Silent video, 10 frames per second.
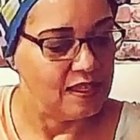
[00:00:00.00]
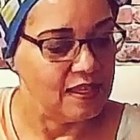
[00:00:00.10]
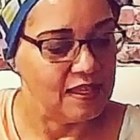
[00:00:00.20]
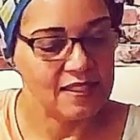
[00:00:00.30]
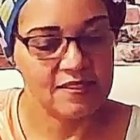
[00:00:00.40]

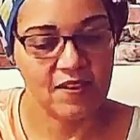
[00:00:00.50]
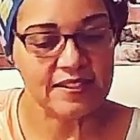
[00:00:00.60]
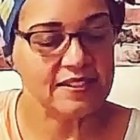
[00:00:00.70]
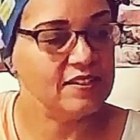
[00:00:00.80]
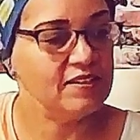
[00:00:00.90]
so I
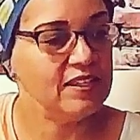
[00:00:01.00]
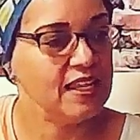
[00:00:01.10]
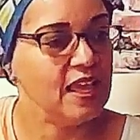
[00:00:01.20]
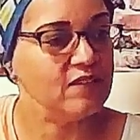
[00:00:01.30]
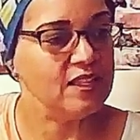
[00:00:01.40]
still didn't
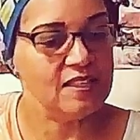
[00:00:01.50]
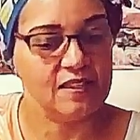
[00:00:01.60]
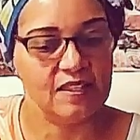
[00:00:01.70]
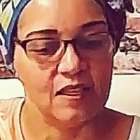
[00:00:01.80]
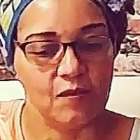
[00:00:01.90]
have
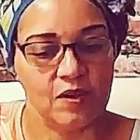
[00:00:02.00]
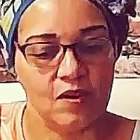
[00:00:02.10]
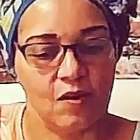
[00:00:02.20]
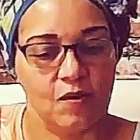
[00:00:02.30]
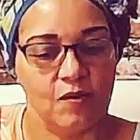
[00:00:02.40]
anything that would
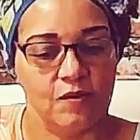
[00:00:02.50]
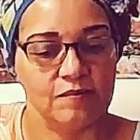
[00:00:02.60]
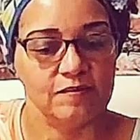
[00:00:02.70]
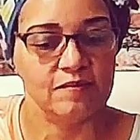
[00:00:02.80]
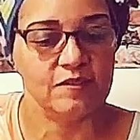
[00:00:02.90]
go,
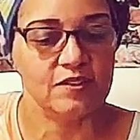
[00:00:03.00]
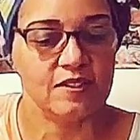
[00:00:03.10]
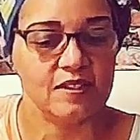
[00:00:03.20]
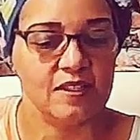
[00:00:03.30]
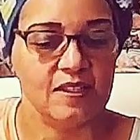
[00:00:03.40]

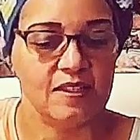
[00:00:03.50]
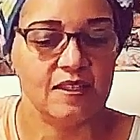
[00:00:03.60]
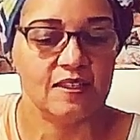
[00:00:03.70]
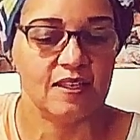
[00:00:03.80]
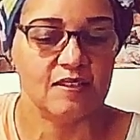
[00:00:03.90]
just
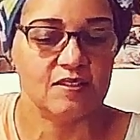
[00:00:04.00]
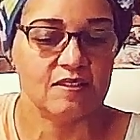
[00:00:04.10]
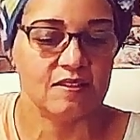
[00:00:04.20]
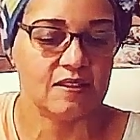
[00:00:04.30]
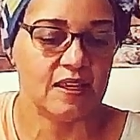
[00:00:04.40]
anything that
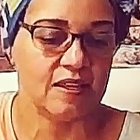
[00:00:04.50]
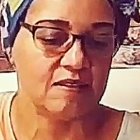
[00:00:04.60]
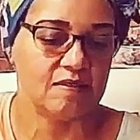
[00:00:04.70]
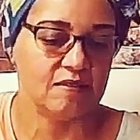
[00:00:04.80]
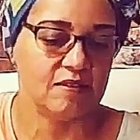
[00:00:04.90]
just
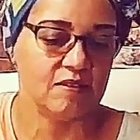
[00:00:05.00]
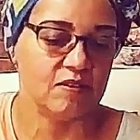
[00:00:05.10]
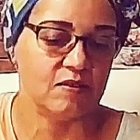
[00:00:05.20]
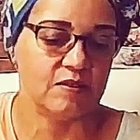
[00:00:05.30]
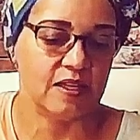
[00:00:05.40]
like, you
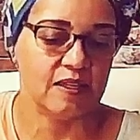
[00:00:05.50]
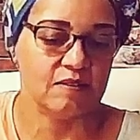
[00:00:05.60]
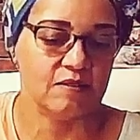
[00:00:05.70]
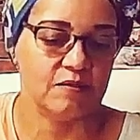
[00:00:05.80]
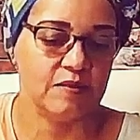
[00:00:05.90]
know,
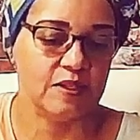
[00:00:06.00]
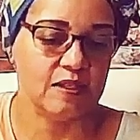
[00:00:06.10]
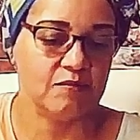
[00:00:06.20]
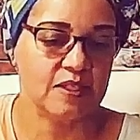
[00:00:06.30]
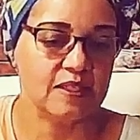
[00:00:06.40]

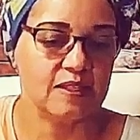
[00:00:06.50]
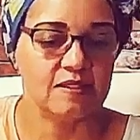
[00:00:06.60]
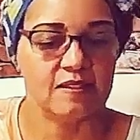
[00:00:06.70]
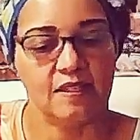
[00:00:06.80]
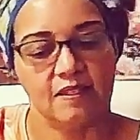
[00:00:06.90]
what can I
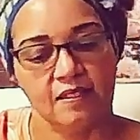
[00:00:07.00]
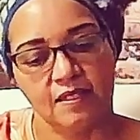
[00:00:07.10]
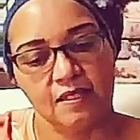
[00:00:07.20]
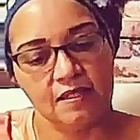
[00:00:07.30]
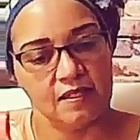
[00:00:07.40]
say?
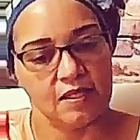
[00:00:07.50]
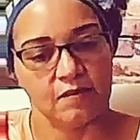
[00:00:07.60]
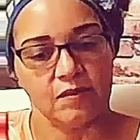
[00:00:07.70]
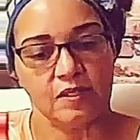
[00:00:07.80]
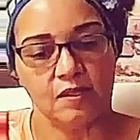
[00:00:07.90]
Anything that
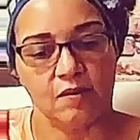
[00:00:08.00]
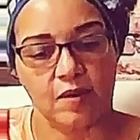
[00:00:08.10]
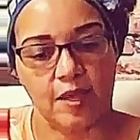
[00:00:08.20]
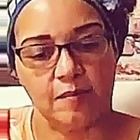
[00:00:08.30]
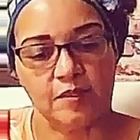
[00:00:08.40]
really
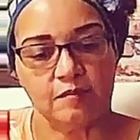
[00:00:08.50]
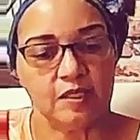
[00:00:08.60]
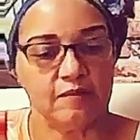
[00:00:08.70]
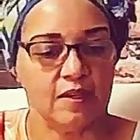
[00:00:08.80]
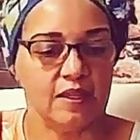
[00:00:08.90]
grabbed
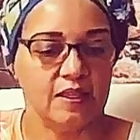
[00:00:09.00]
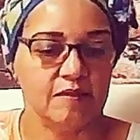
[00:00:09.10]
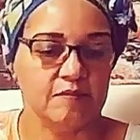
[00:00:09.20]
me, right?